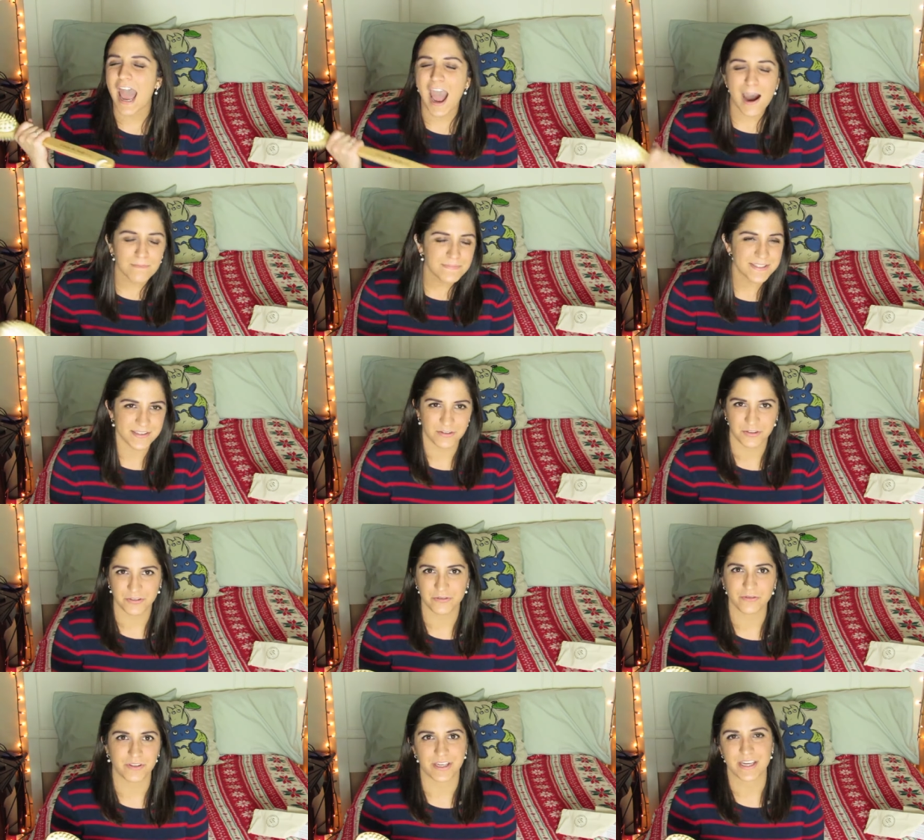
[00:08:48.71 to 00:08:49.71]

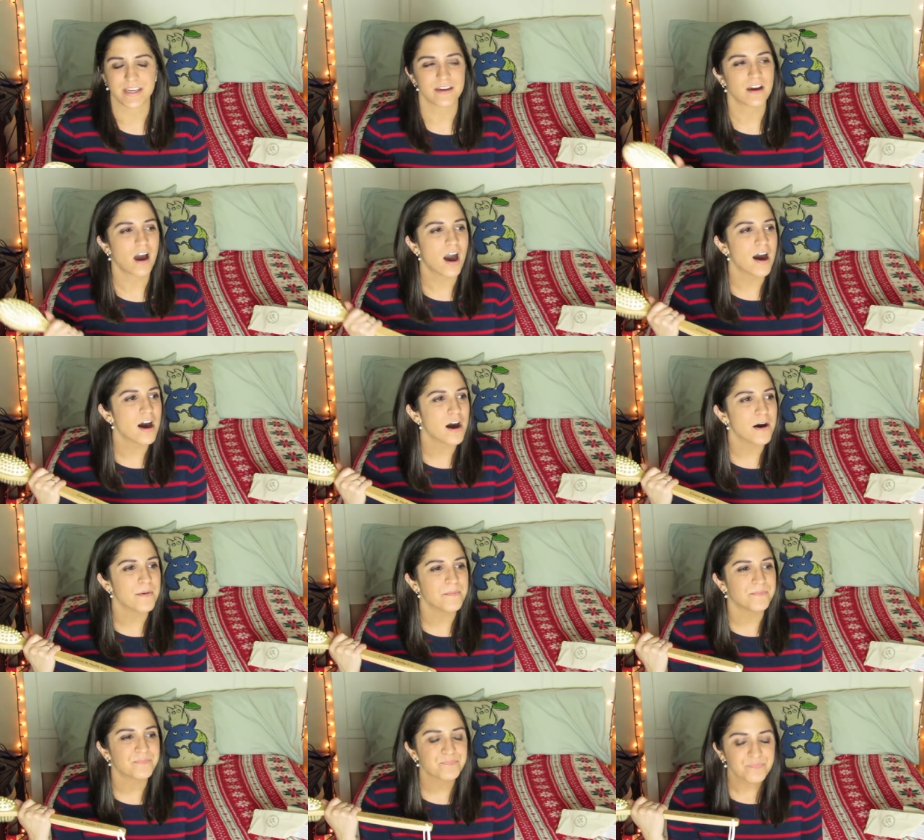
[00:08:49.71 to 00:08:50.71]
Absolutely.
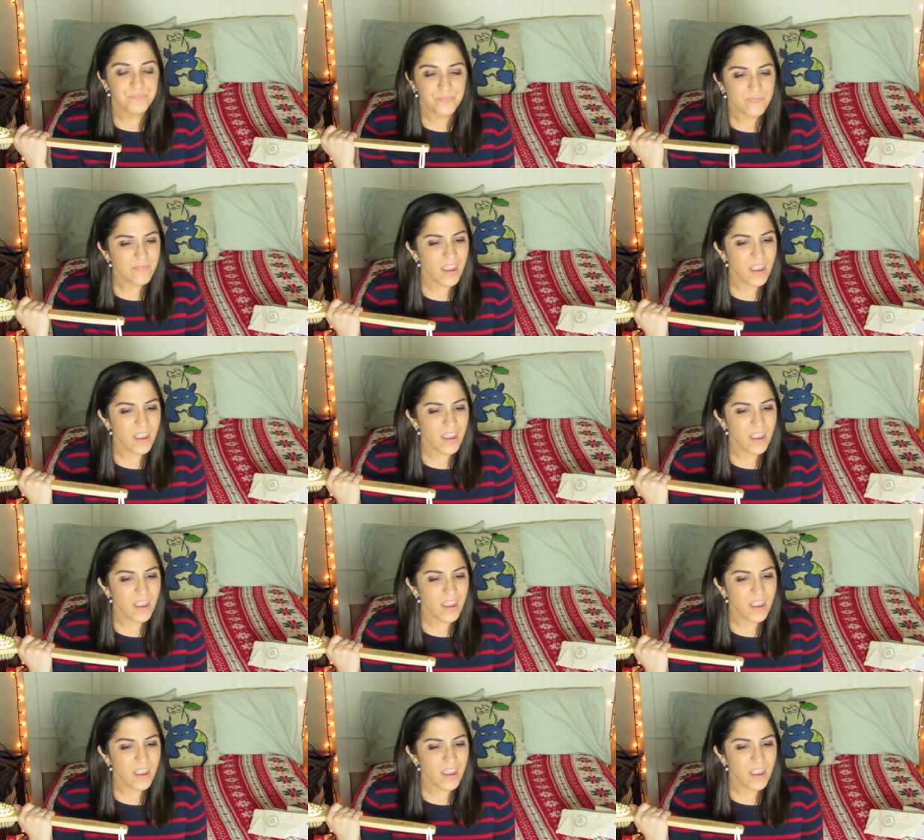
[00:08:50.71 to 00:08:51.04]
Um,